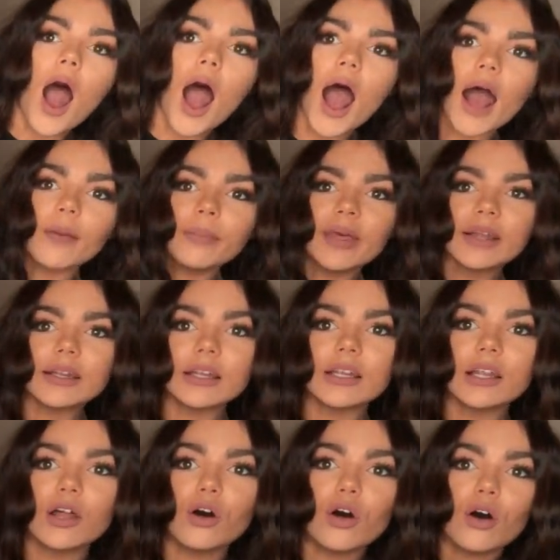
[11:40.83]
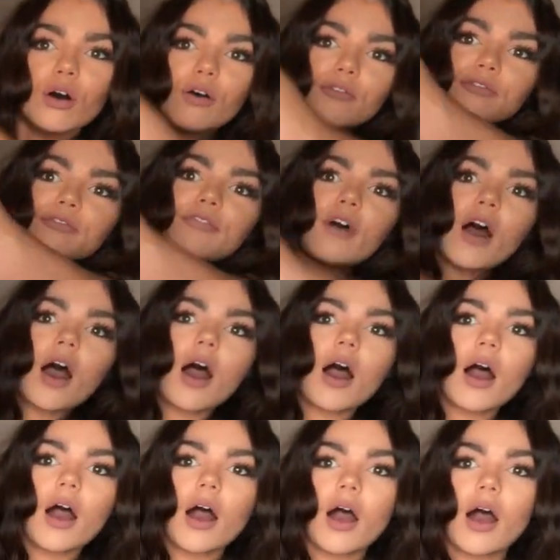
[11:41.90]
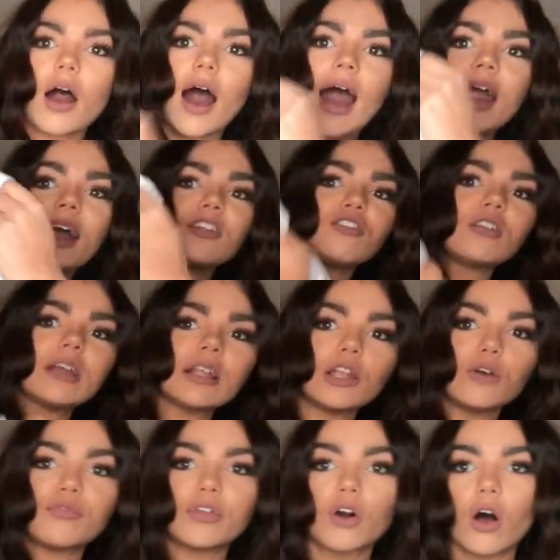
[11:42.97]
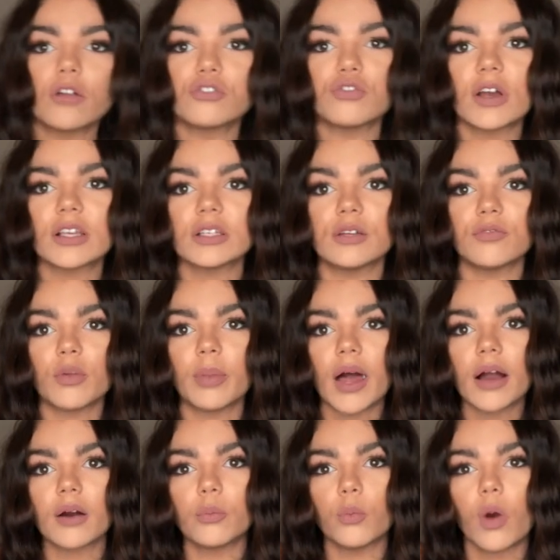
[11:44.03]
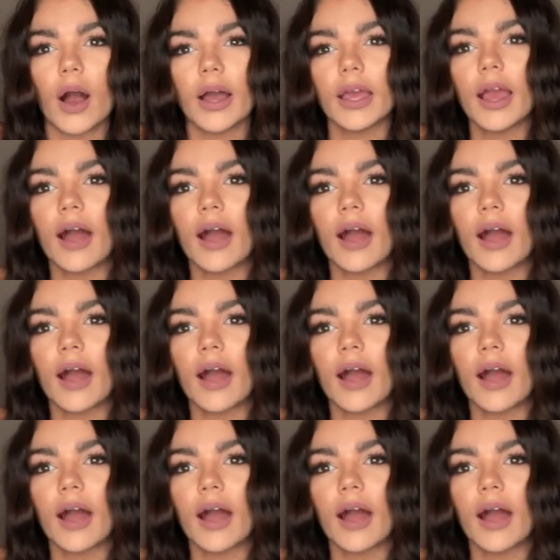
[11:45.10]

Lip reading: I'm in love. I actually love the contrast of the black and white.